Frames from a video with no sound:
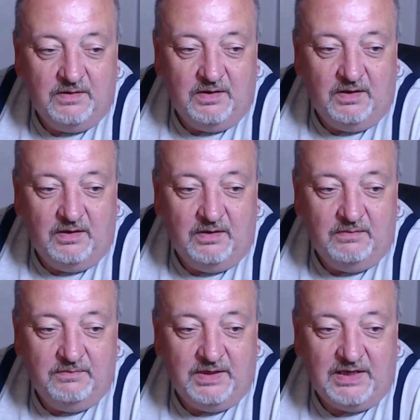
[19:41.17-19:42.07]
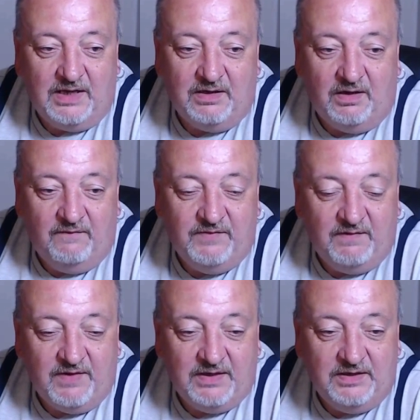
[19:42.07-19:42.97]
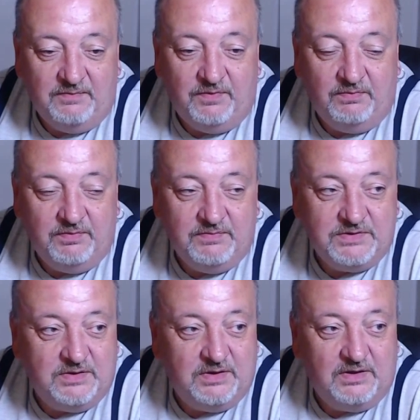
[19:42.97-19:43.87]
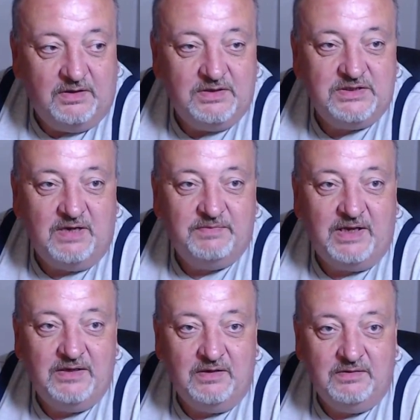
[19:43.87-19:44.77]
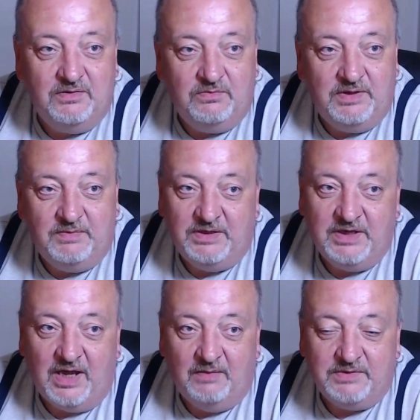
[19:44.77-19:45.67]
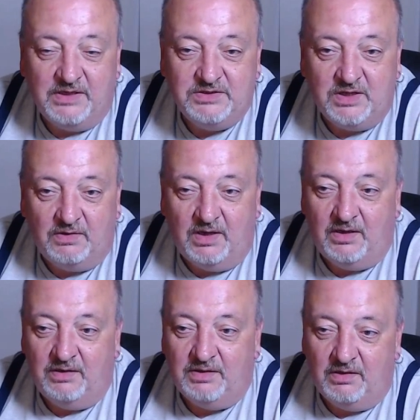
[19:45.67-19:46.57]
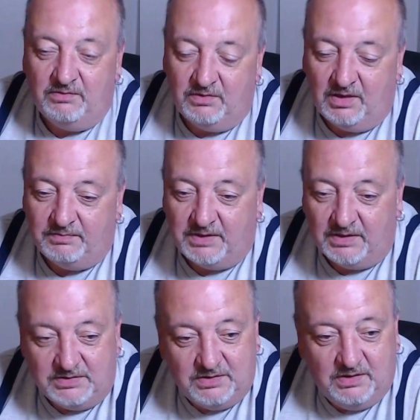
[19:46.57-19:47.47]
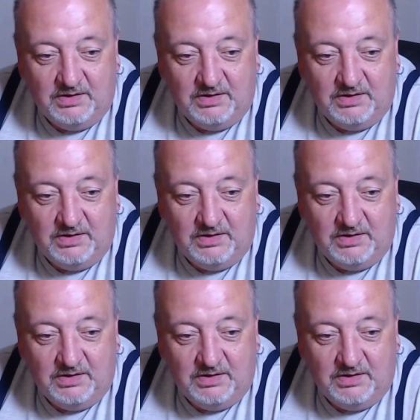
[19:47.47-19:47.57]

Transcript: Again, I've never had any problems. The last update, and normally when you get updates you go, oh no, not updates.